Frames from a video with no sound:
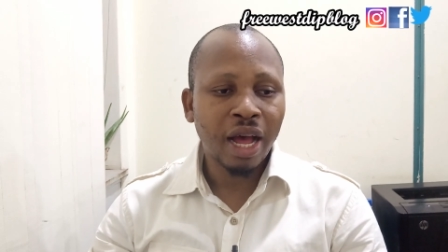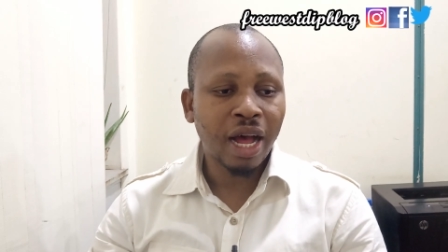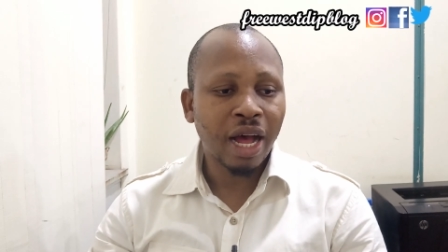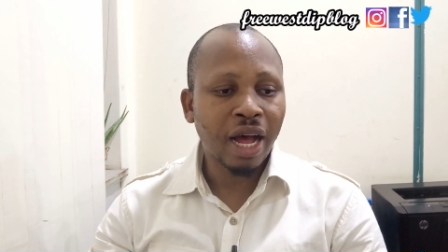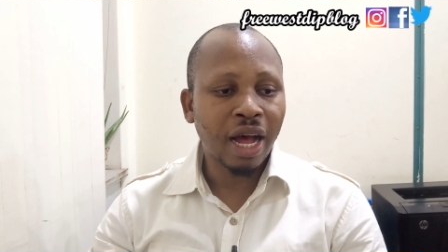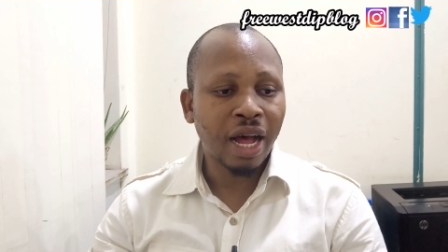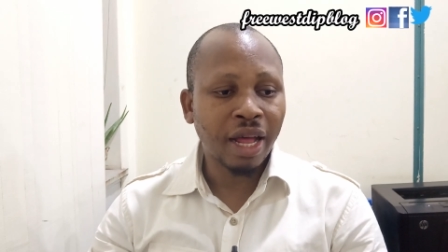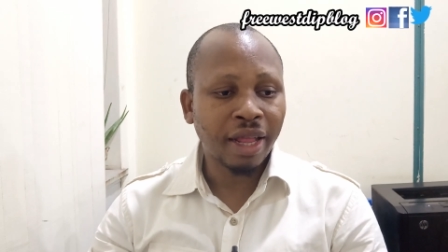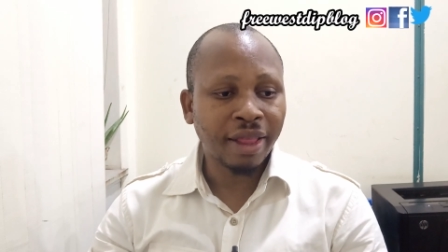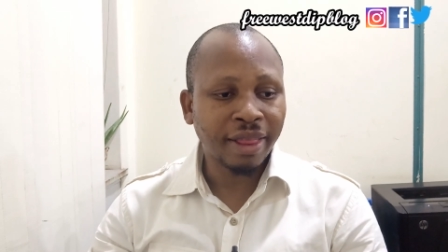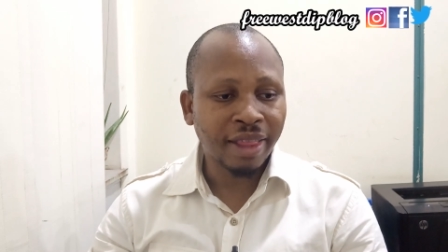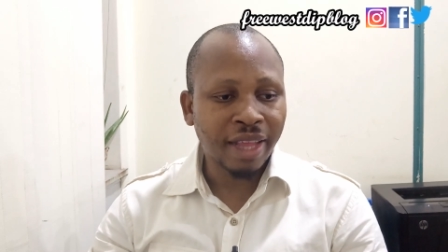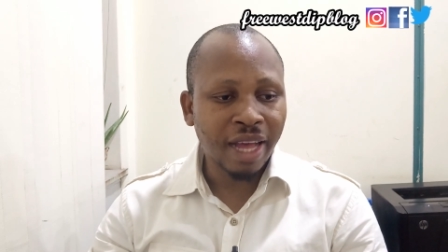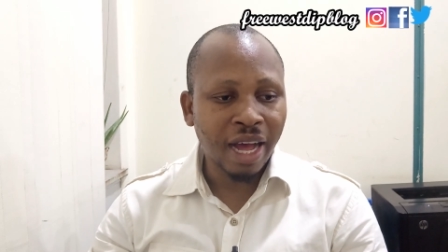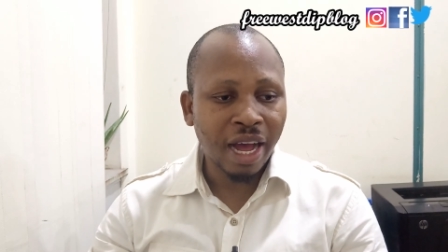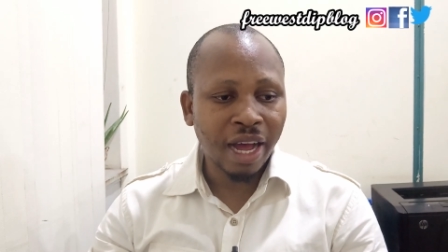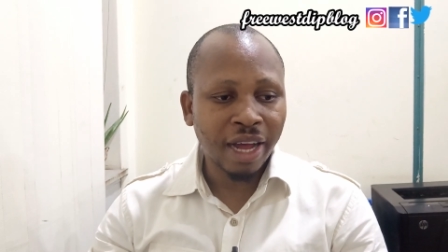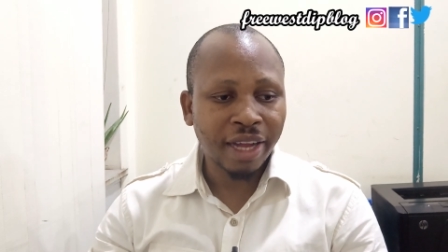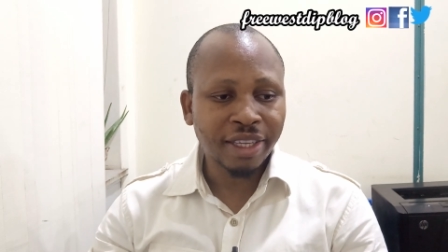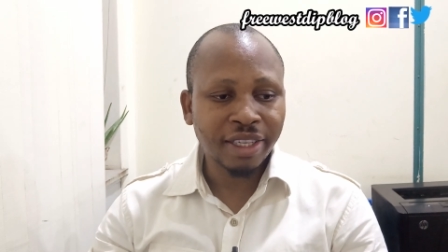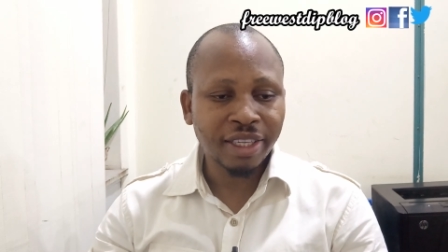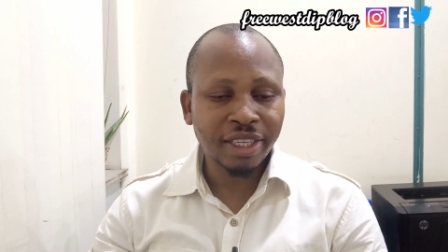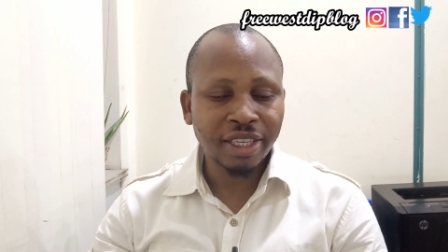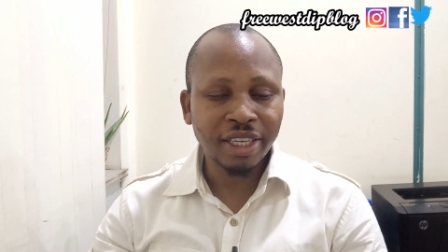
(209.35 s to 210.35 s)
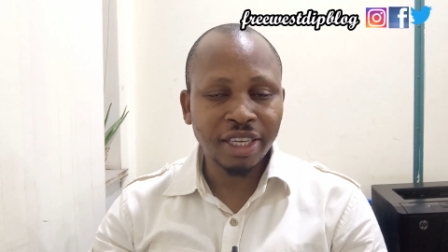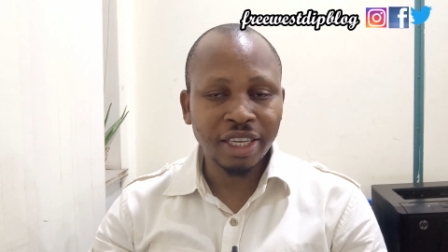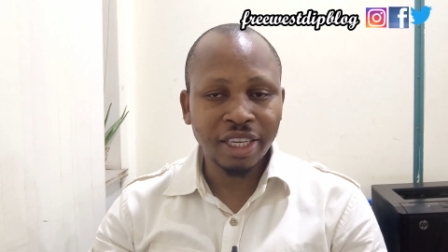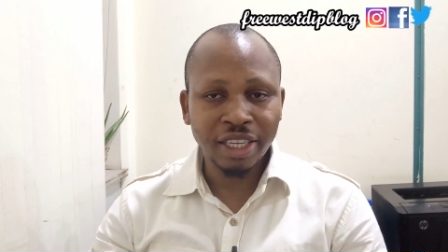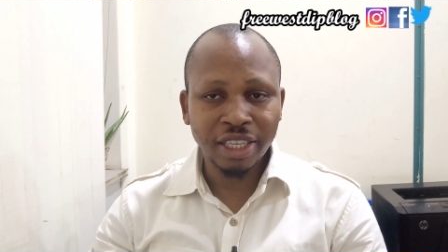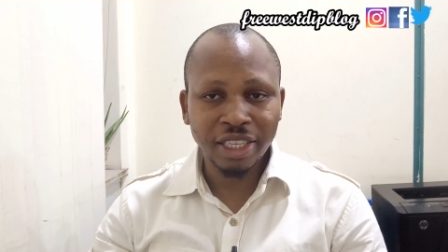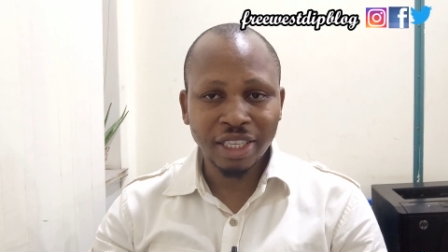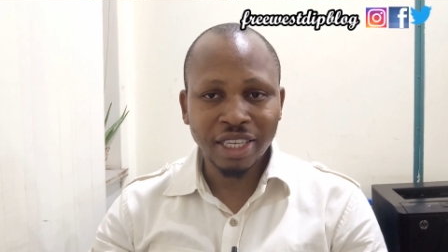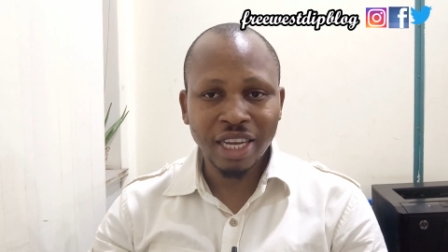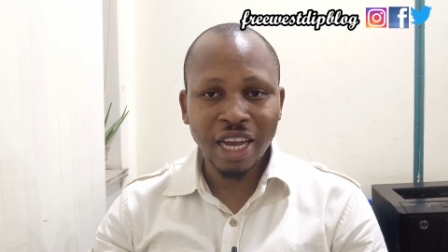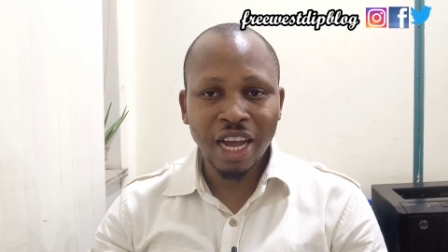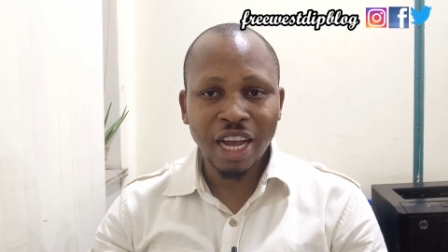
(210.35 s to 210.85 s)
and that
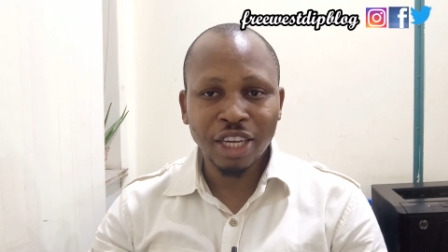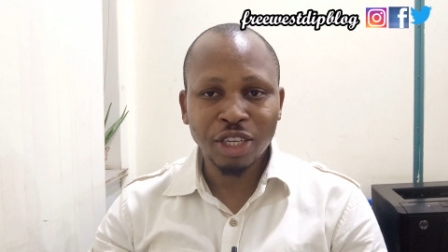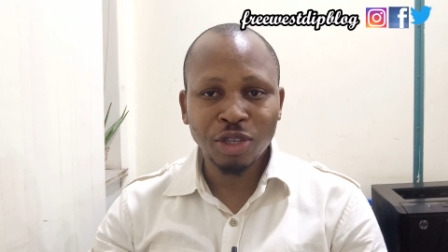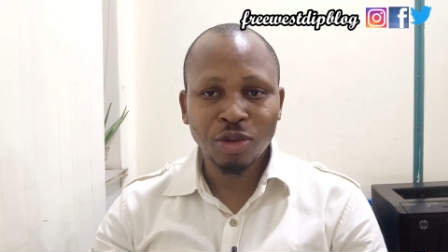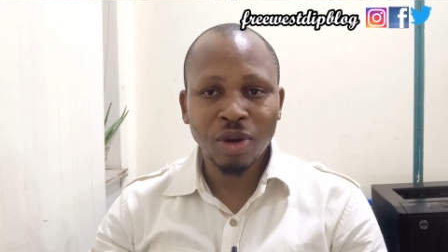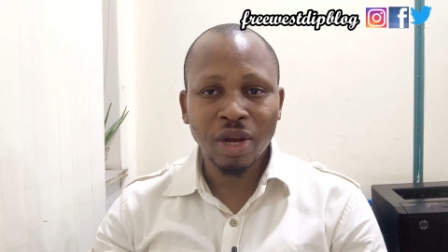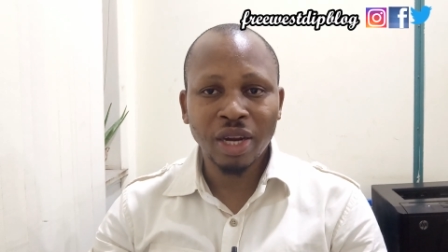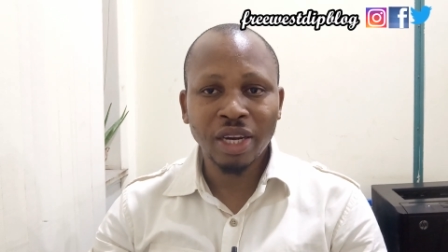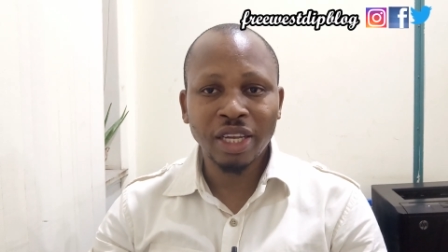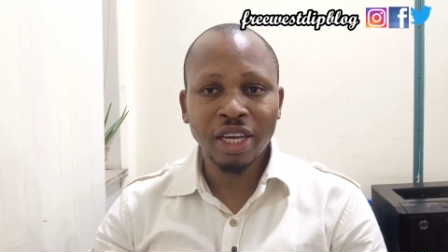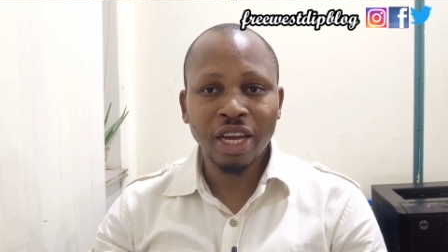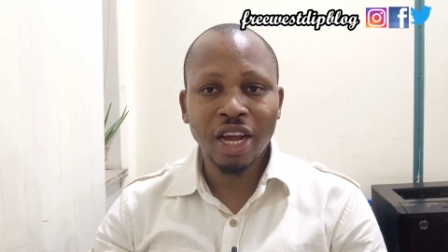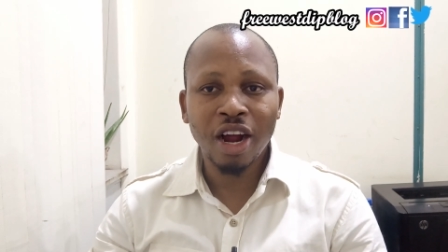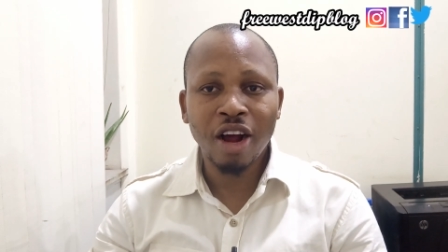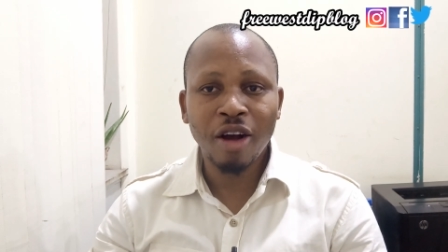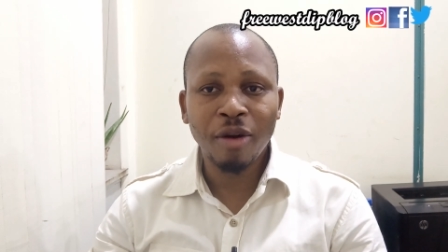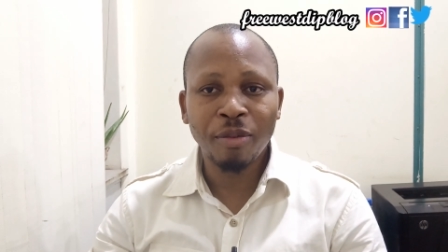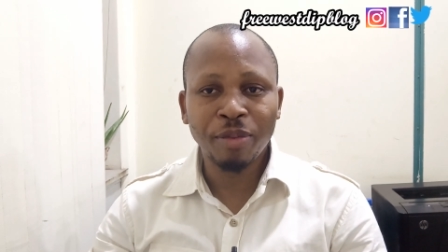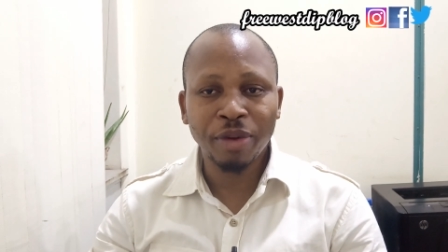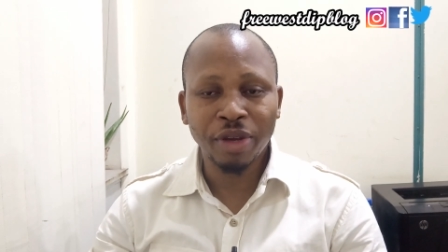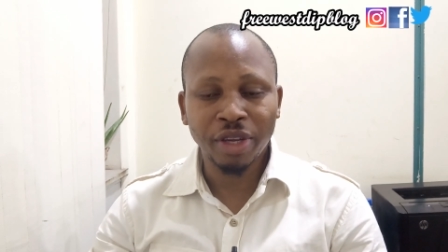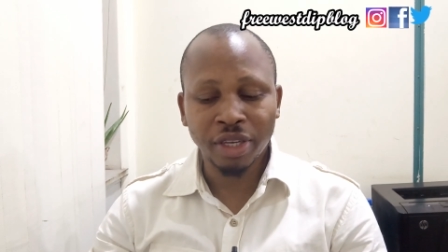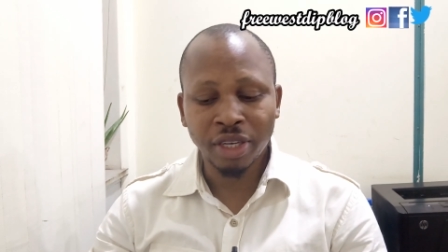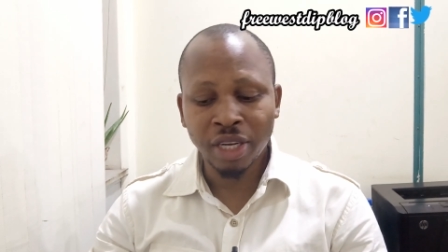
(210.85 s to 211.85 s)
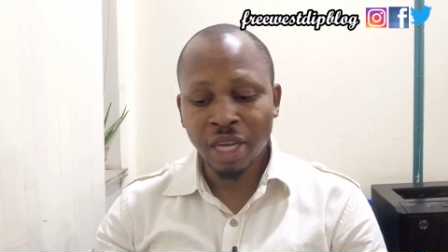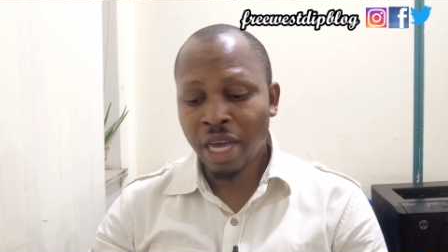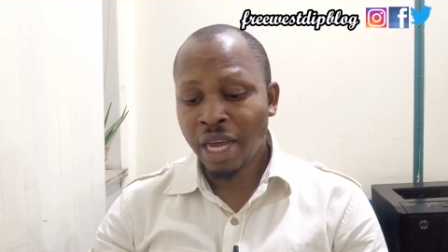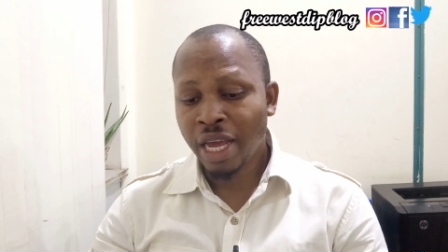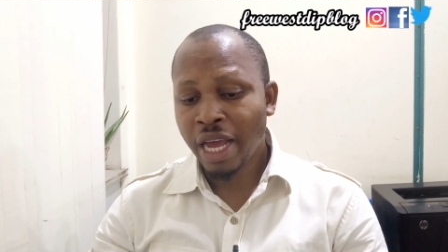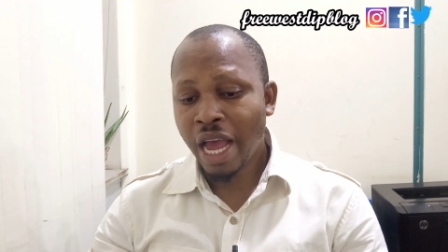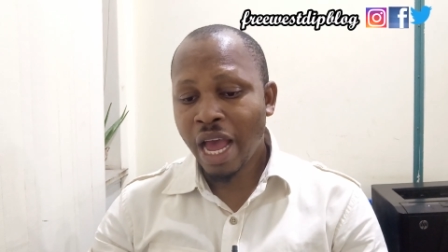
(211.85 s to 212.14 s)
is actually helping.